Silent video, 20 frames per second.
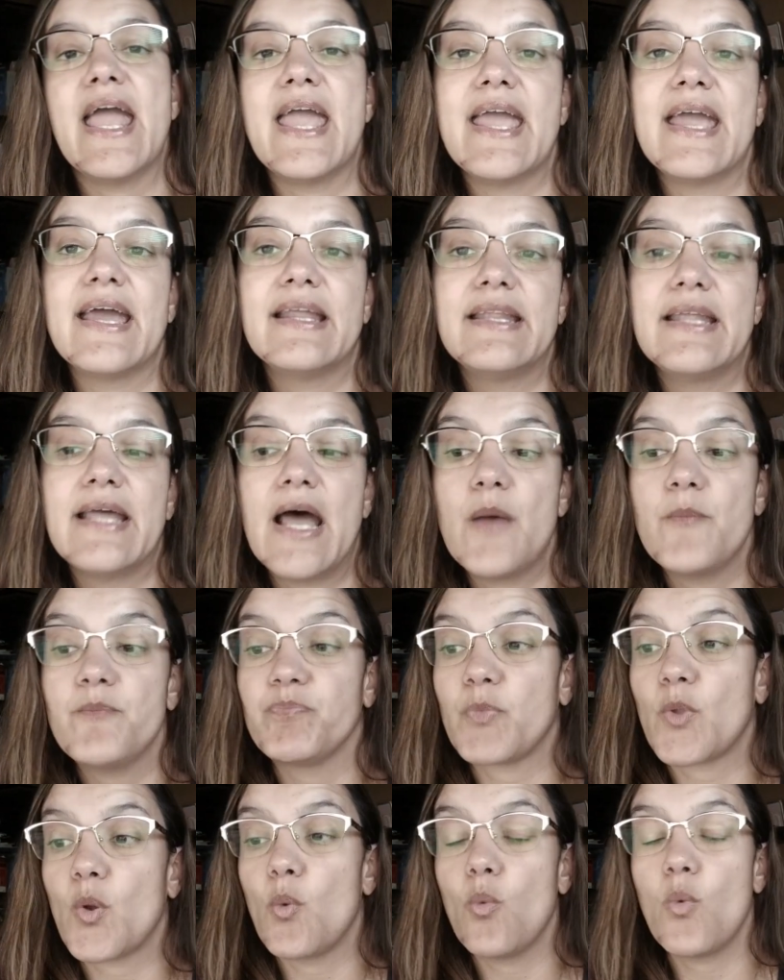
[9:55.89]

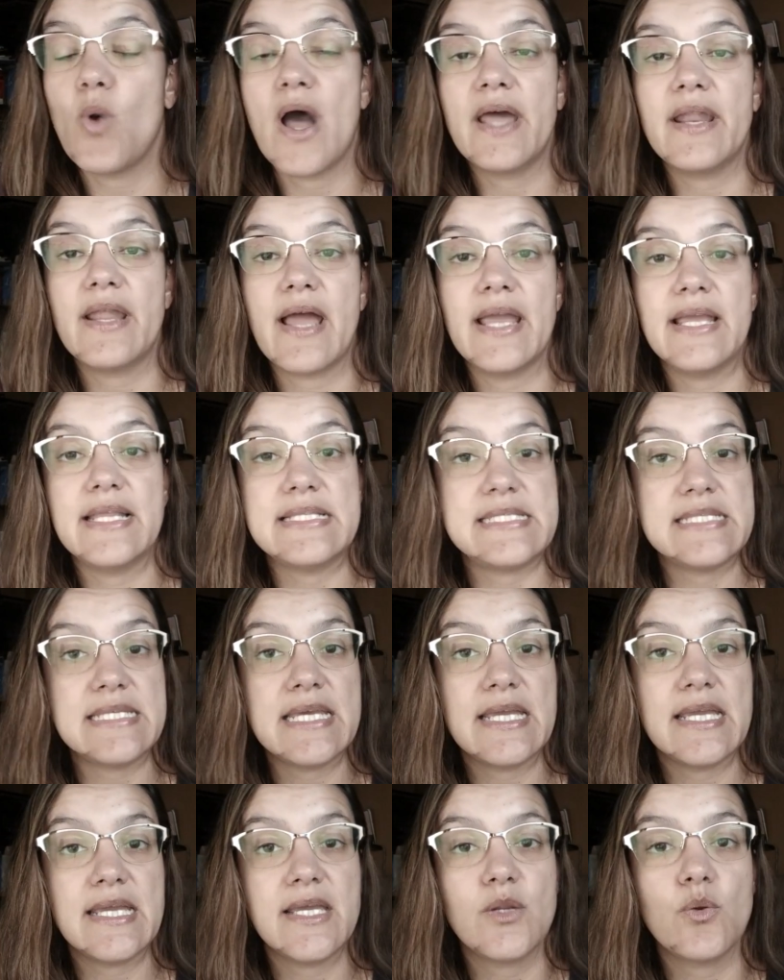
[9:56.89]
And what I
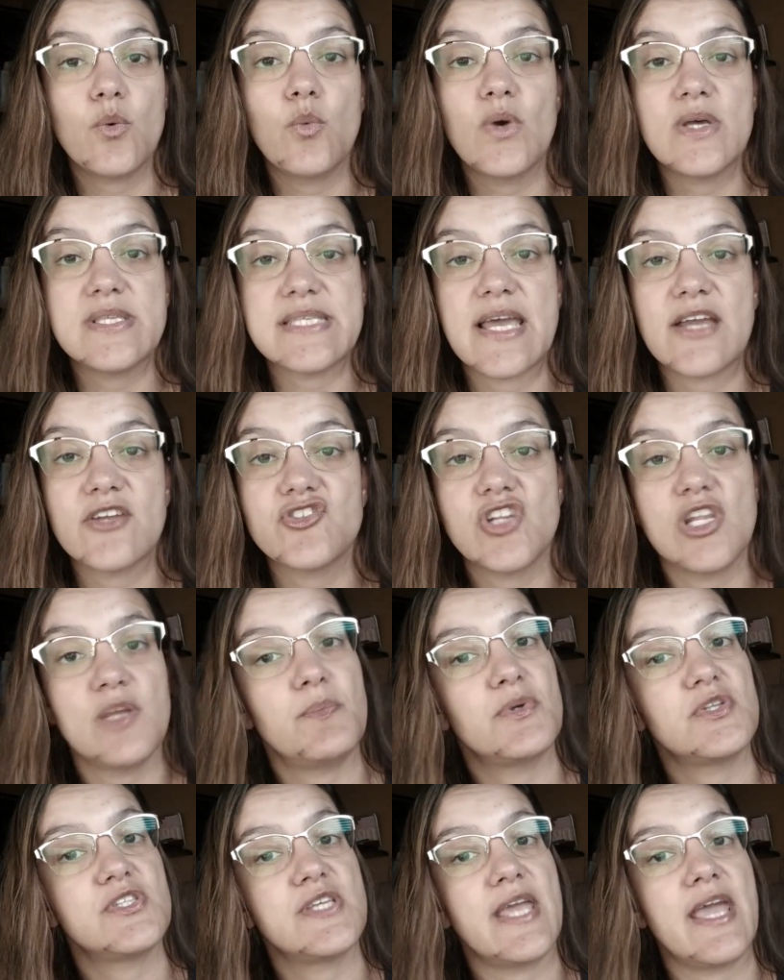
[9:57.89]
did was
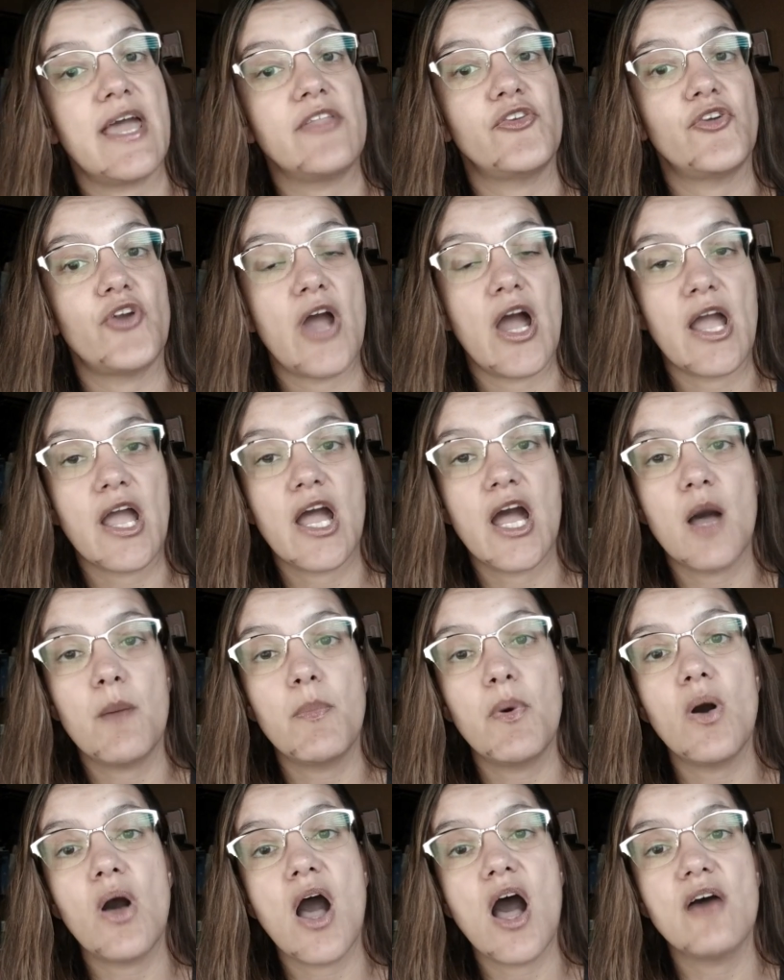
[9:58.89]
actually put together a
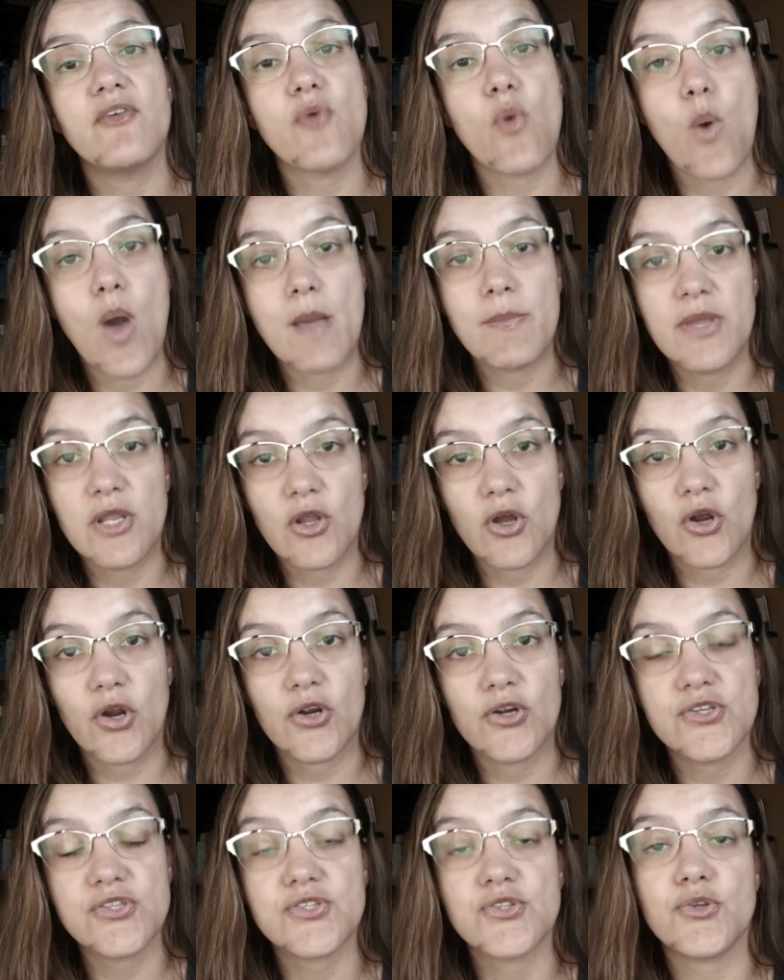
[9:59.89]
couple of
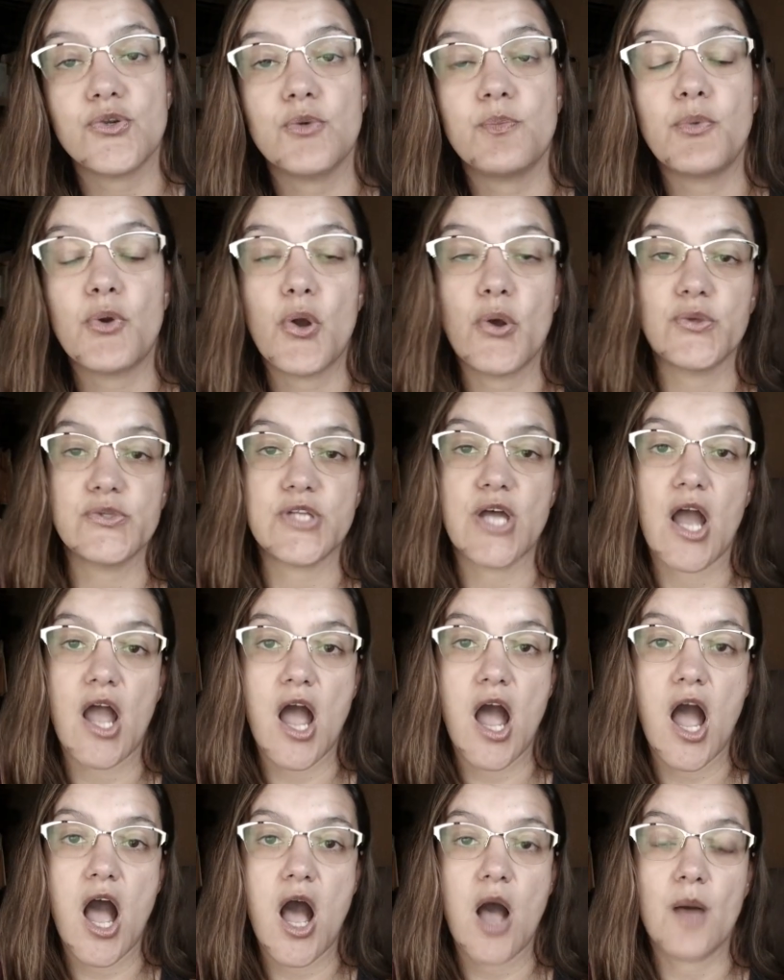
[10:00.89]
webinars through
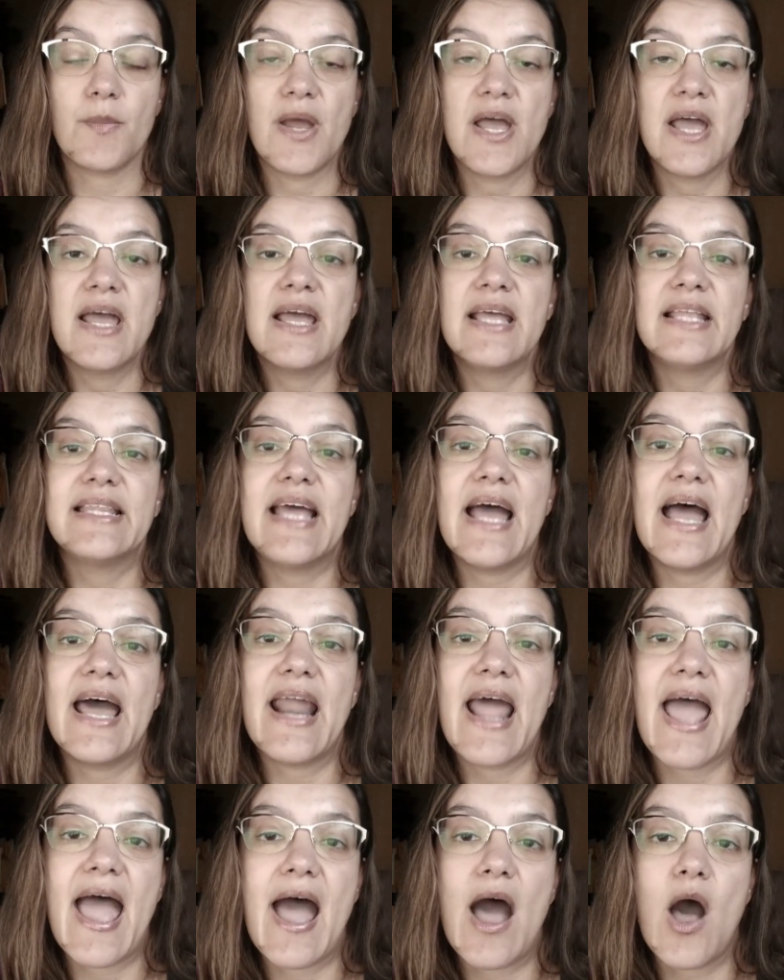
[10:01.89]
pros.com
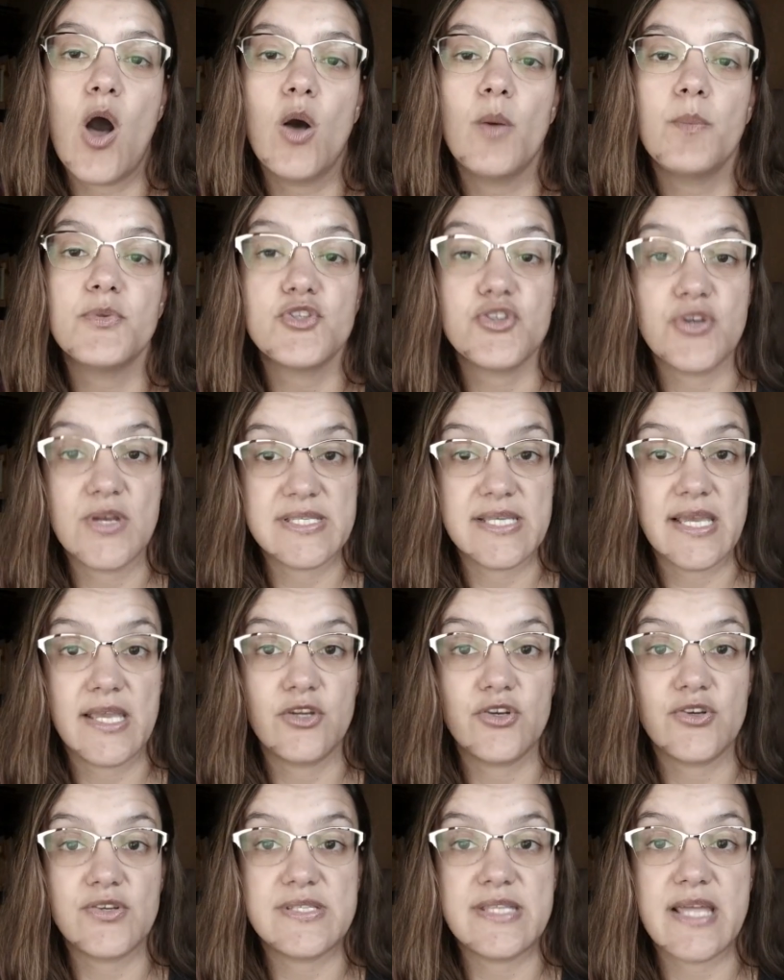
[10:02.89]
that help
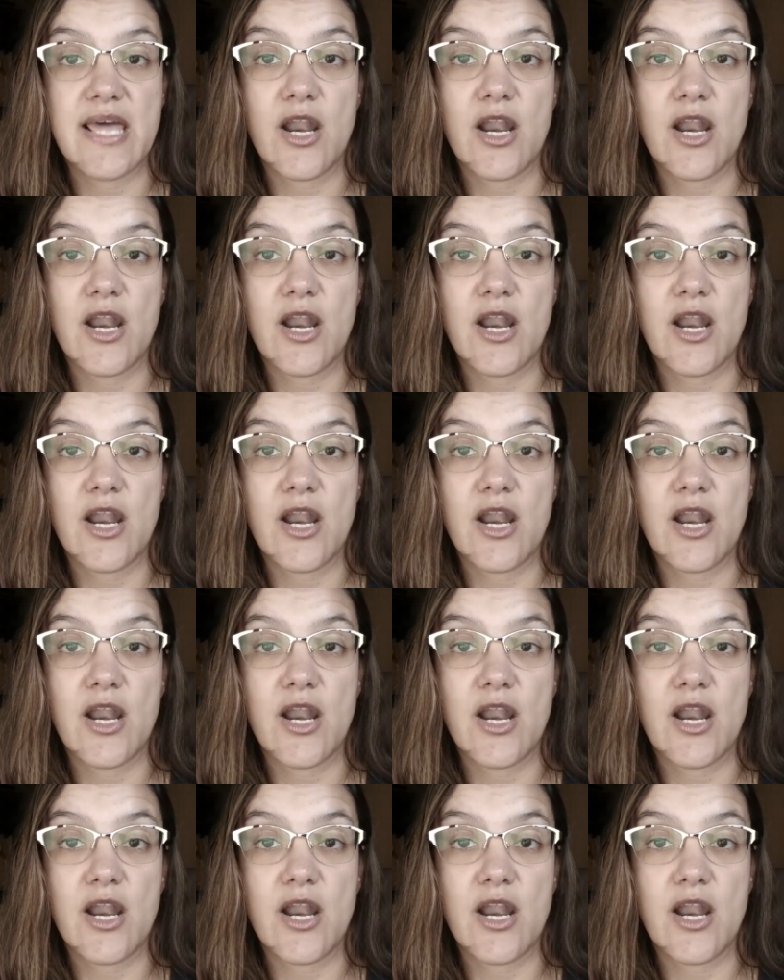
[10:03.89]
translators